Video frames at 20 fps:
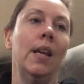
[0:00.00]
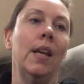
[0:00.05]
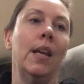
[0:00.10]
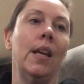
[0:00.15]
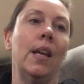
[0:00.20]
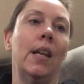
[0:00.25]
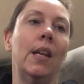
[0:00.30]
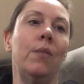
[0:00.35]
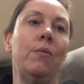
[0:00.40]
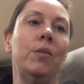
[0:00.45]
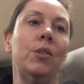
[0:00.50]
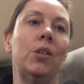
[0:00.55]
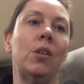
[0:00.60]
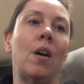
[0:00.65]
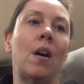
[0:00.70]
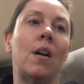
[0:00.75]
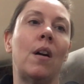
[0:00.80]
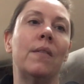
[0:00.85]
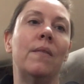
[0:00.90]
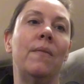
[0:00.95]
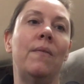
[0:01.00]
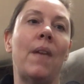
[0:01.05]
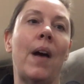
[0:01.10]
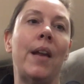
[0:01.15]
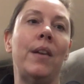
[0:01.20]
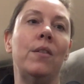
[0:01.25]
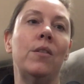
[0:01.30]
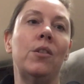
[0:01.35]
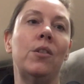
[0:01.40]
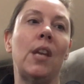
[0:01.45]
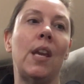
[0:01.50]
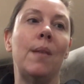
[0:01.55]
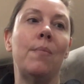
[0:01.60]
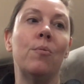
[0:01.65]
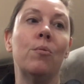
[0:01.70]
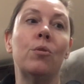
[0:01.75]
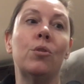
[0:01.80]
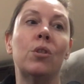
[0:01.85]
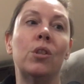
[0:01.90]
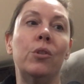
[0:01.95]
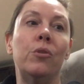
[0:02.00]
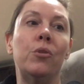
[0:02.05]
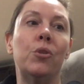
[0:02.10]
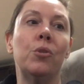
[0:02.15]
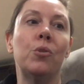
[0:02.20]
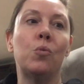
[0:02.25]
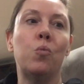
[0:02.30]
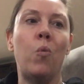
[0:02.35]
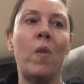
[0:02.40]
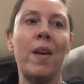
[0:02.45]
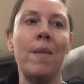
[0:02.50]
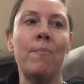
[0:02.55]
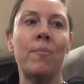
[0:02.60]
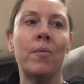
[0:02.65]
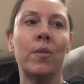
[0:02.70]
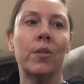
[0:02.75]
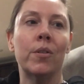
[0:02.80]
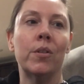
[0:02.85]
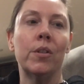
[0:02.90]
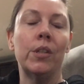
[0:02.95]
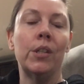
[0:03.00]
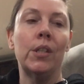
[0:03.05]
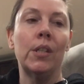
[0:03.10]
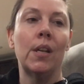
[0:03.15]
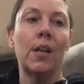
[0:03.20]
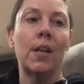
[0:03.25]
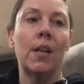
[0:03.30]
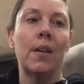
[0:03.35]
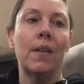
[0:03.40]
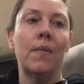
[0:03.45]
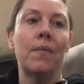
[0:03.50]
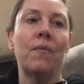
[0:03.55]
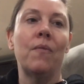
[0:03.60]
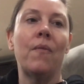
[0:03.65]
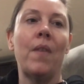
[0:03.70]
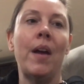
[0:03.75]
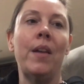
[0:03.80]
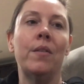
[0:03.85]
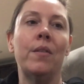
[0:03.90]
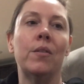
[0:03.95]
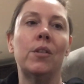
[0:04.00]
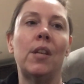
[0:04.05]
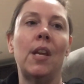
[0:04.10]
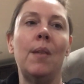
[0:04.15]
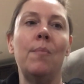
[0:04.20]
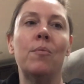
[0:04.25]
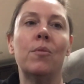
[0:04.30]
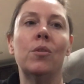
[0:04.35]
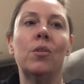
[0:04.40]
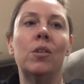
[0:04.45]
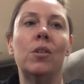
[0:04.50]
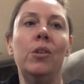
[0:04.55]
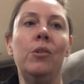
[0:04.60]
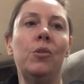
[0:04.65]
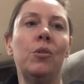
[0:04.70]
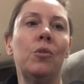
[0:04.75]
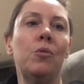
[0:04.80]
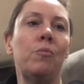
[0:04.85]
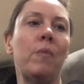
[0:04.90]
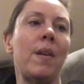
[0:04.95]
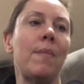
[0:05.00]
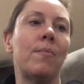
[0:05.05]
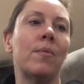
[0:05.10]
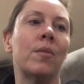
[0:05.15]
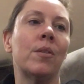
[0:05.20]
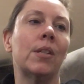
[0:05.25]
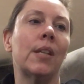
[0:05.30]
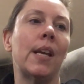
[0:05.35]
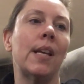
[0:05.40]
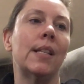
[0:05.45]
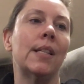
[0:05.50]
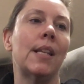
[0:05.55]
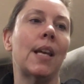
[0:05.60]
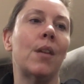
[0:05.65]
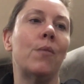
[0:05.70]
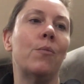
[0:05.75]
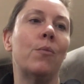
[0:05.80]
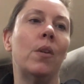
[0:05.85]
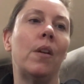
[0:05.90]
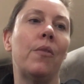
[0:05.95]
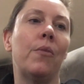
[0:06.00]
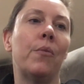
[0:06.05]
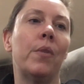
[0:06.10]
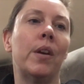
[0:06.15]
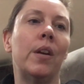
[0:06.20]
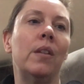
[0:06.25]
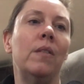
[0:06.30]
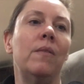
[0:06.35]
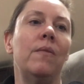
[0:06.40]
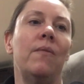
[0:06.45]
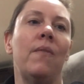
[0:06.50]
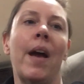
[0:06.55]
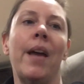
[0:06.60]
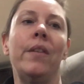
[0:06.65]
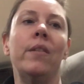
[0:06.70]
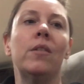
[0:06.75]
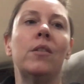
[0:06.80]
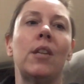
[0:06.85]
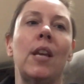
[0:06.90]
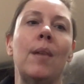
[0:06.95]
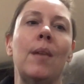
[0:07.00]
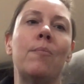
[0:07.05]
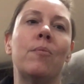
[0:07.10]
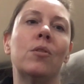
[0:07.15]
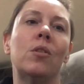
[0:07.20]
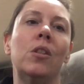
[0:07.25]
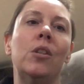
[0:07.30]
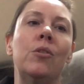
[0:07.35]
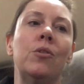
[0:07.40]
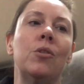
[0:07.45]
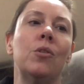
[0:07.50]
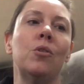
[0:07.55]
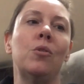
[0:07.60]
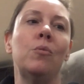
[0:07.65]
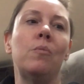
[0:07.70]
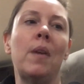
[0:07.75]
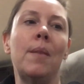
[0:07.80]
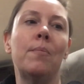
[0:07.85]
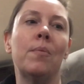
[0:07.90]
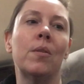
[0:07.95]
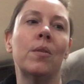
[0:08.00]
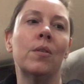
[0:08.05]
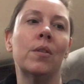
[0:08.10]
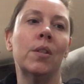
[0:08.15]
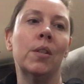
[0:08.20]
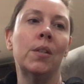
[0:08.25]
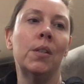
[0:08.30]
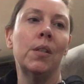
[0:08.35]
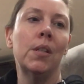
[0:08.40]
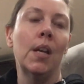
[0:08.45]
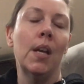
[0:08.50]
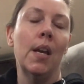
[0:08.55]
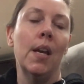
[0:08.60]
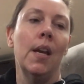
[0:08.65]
And it was called Finders, Keepers, Losers, Weepers. Finders, keepers, losers, weepers, I said, real thrilled. Finders, keepers, losers, weepers.